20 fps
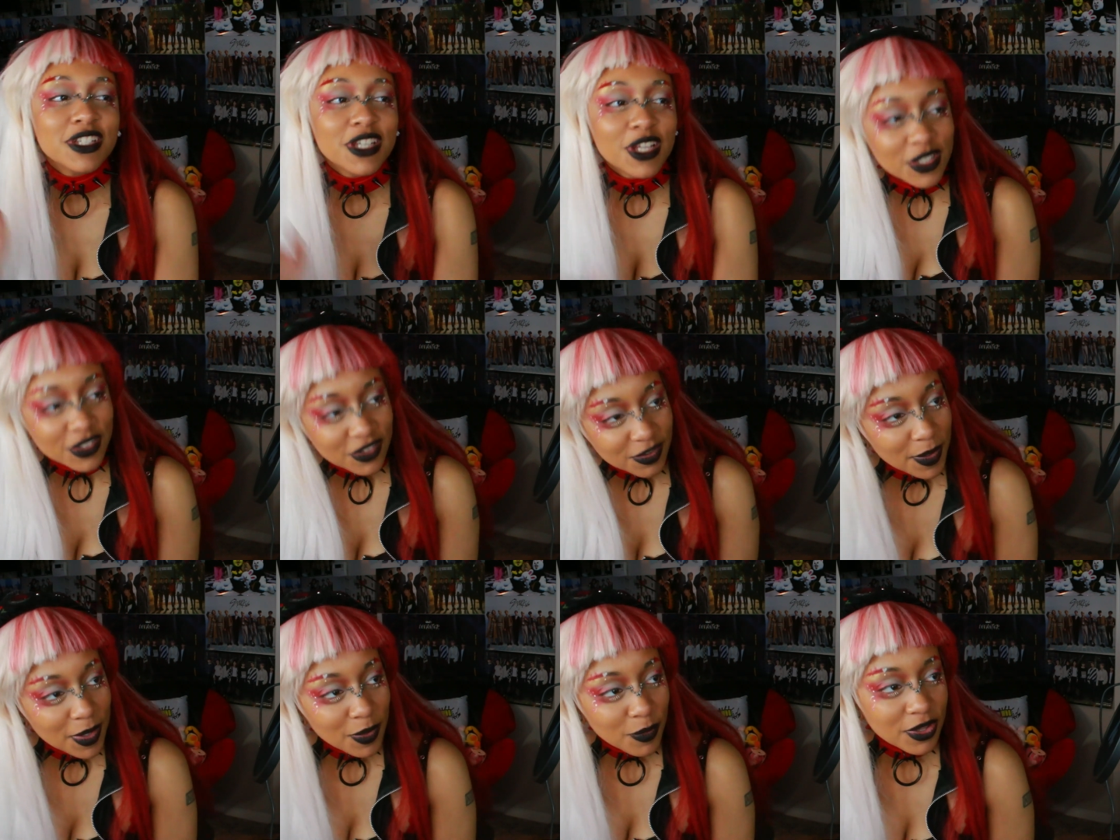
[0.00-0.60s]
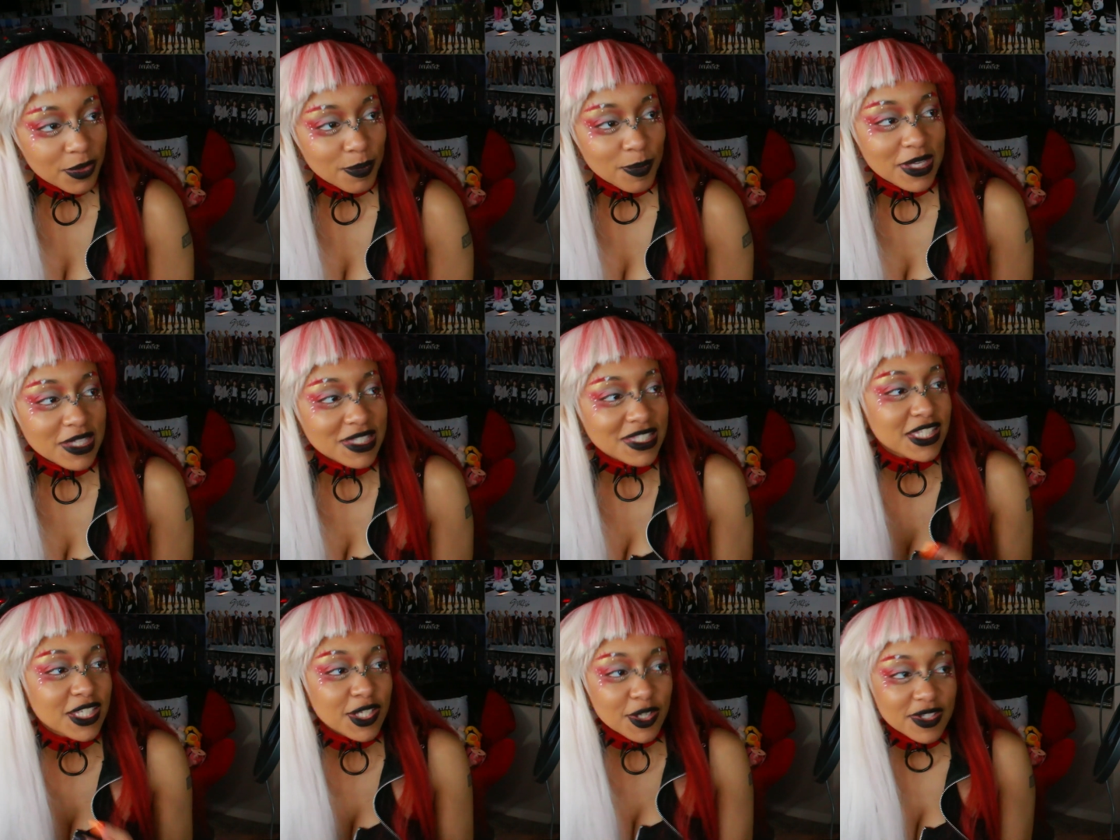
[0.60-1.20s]
Cheers for being with
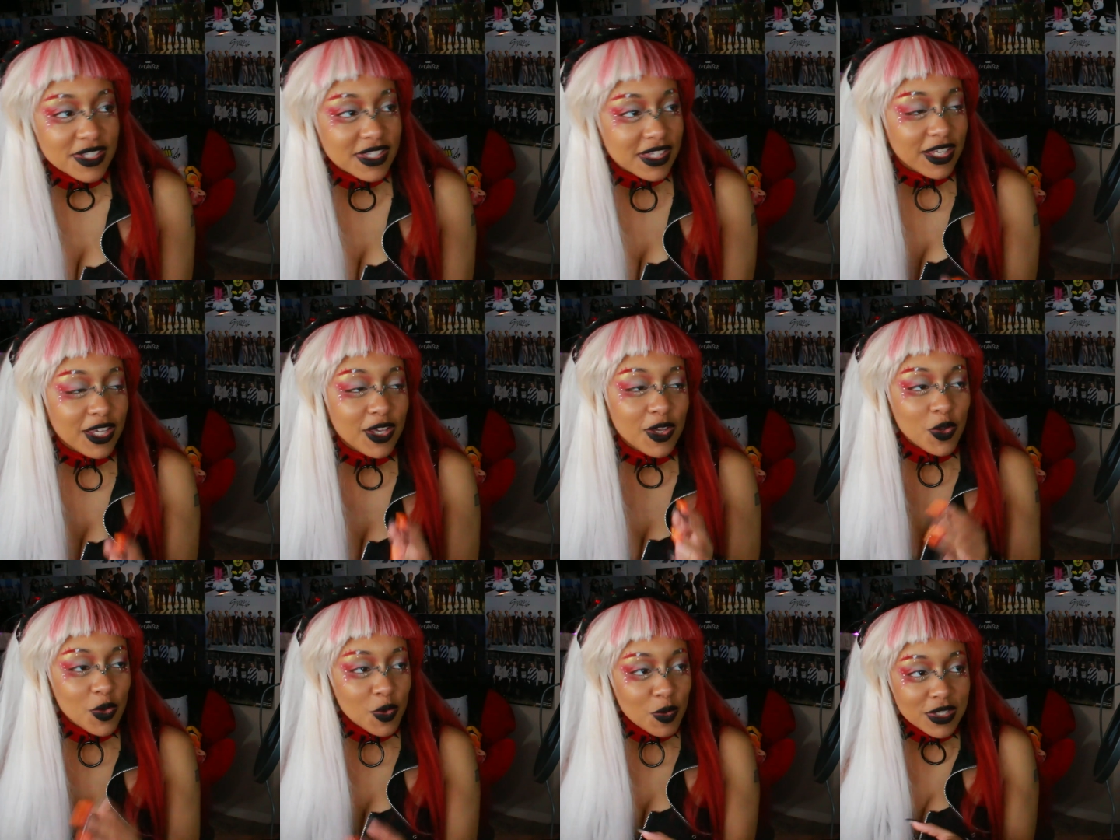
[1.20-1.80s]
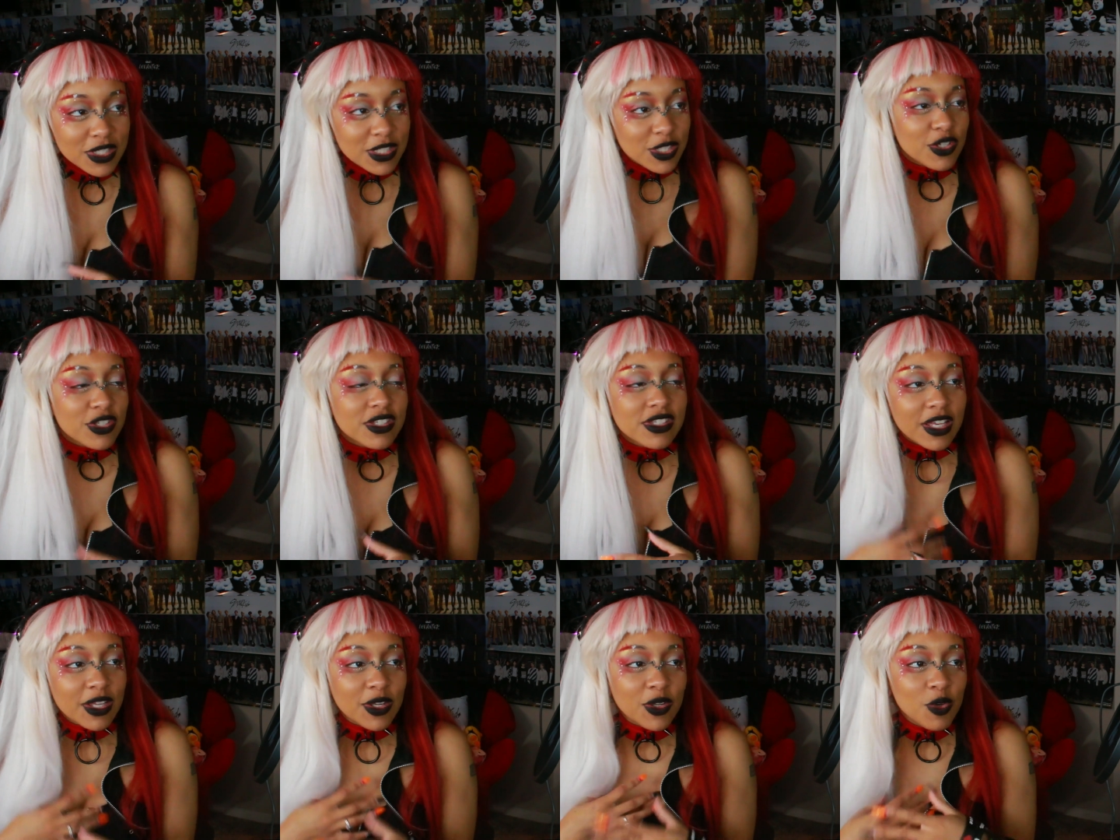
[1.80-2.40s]
me. Seriously, who is your
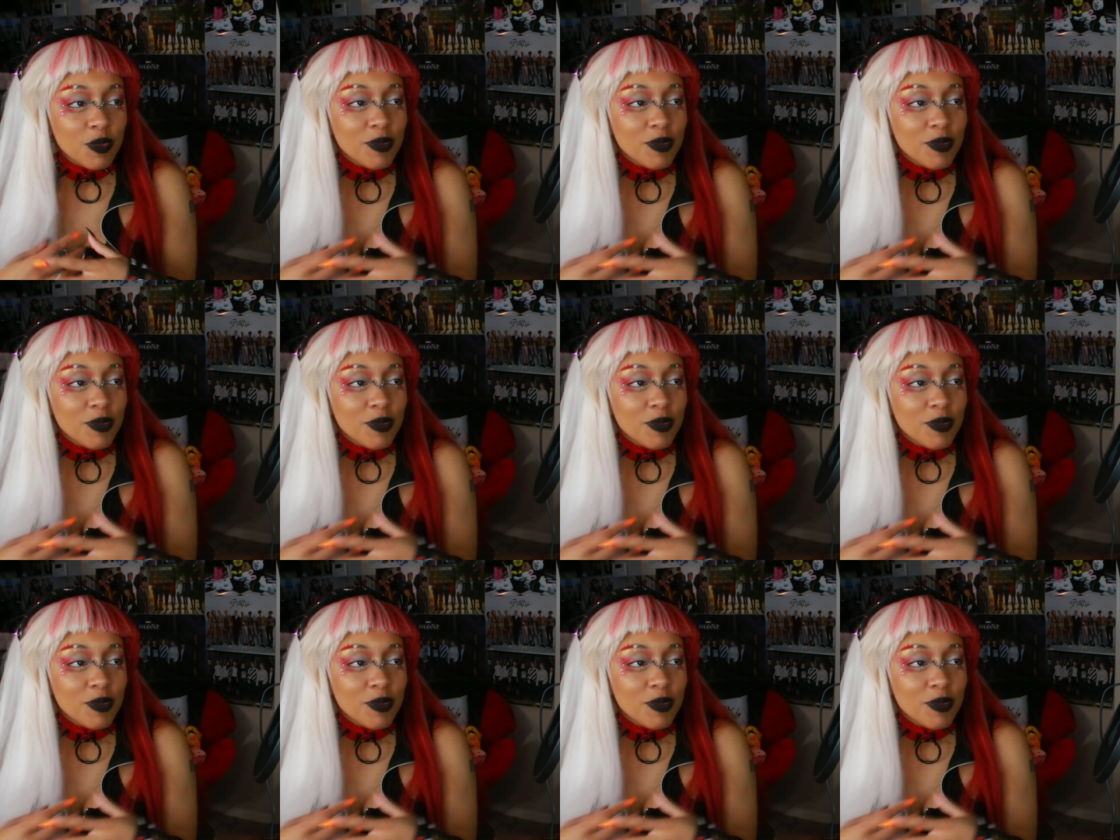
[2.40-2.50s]
scent?